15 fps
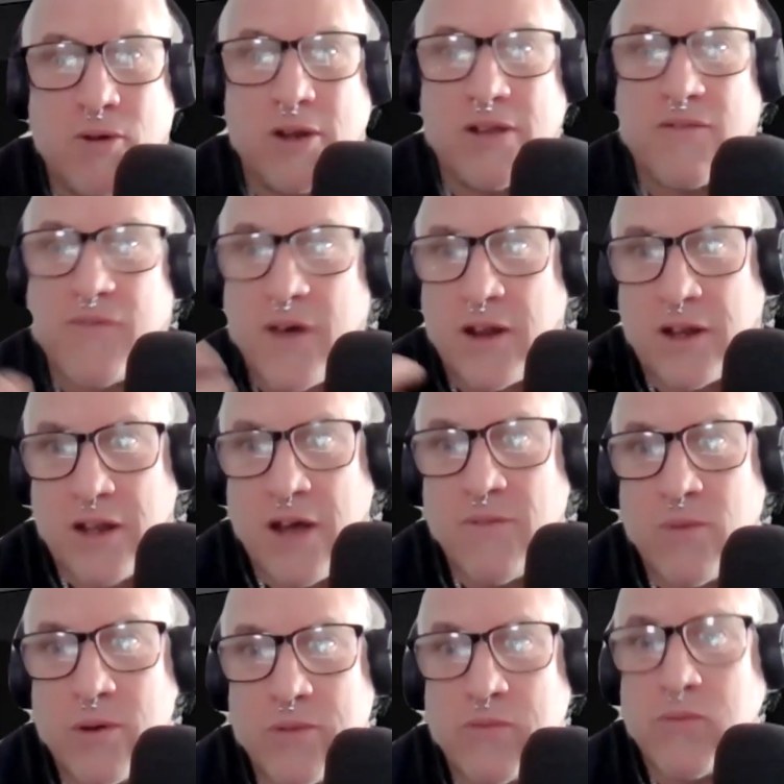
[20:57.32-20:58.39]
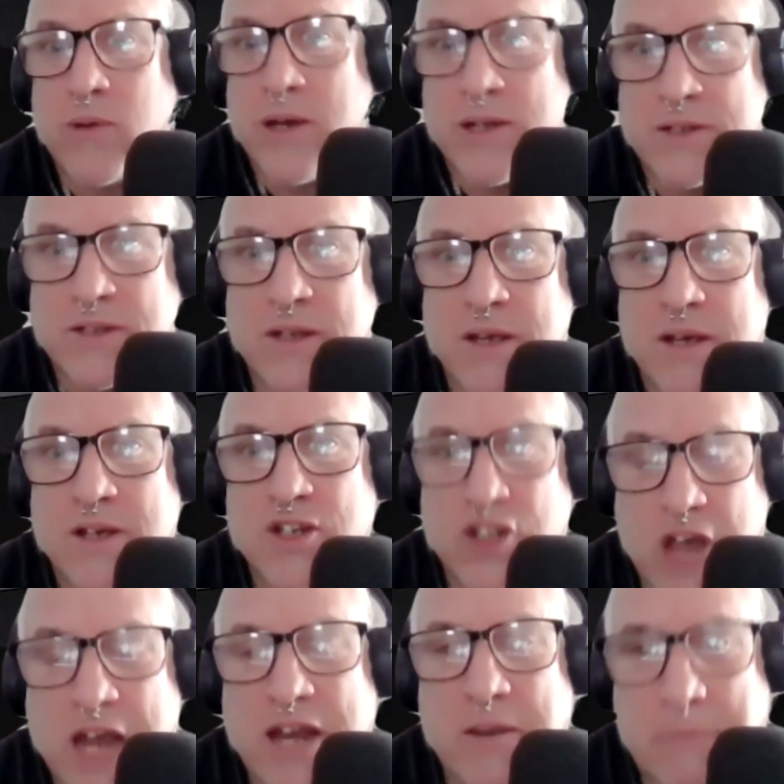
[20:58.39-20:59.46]
really fell in love with was
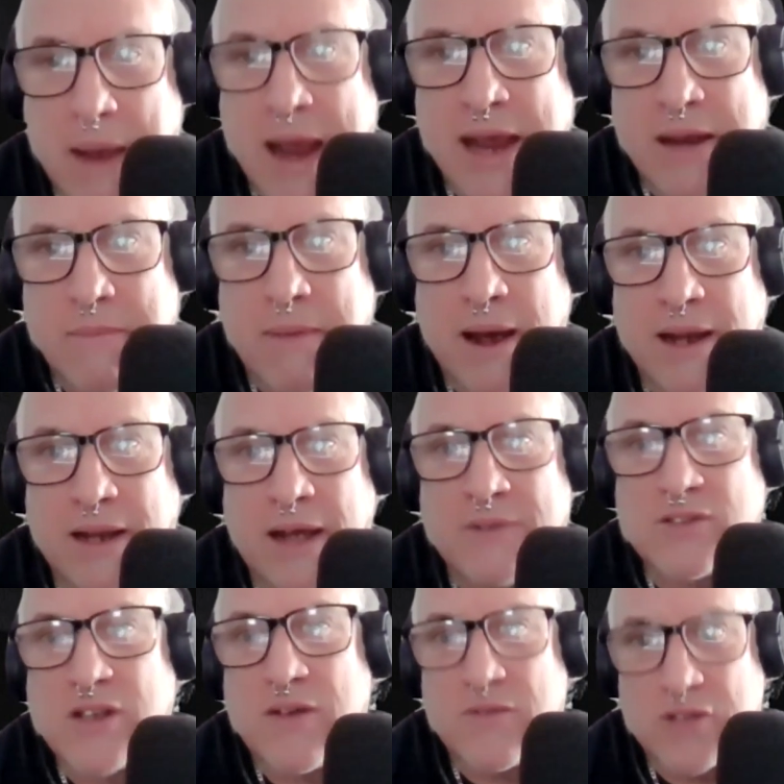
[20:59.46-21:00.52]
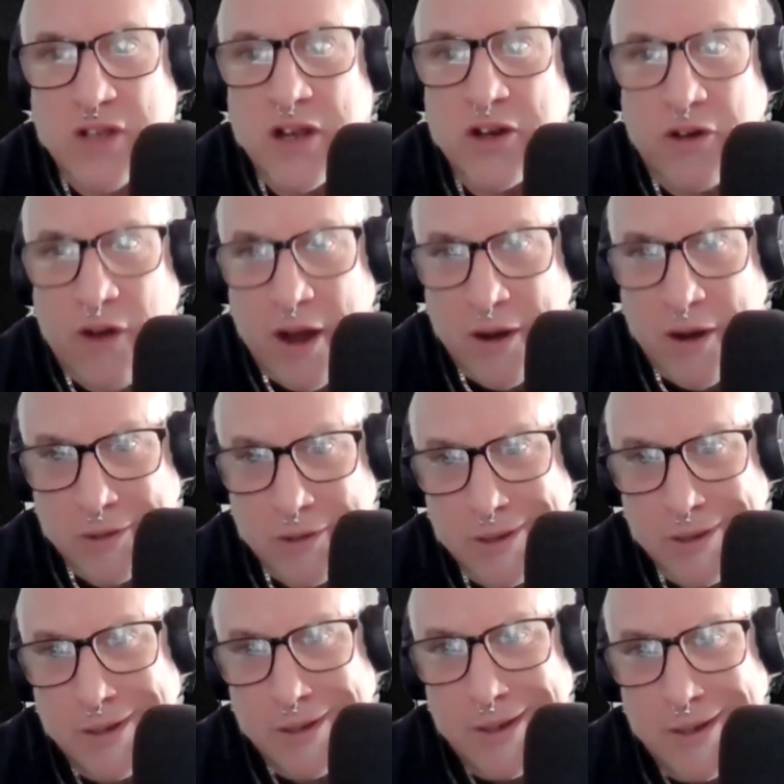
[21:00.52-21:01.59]
Shaded Pain by Lifesavers Underground.
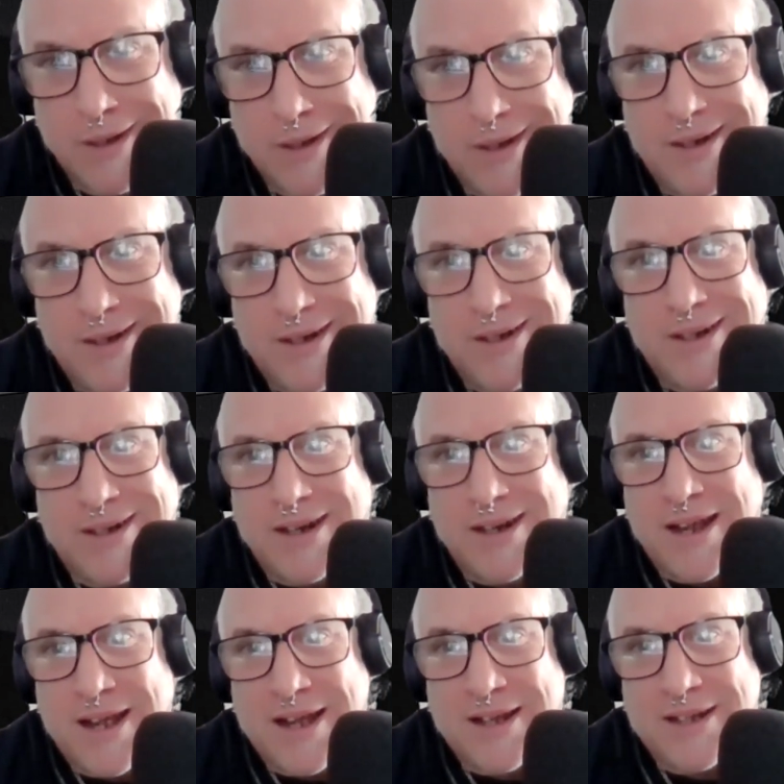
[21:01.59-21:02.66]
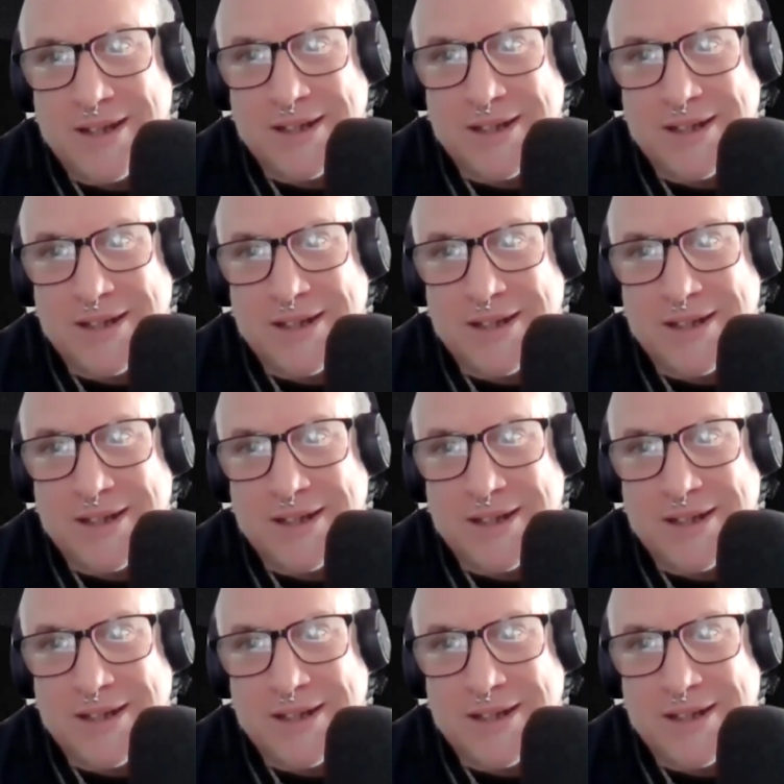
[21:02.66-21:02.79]
And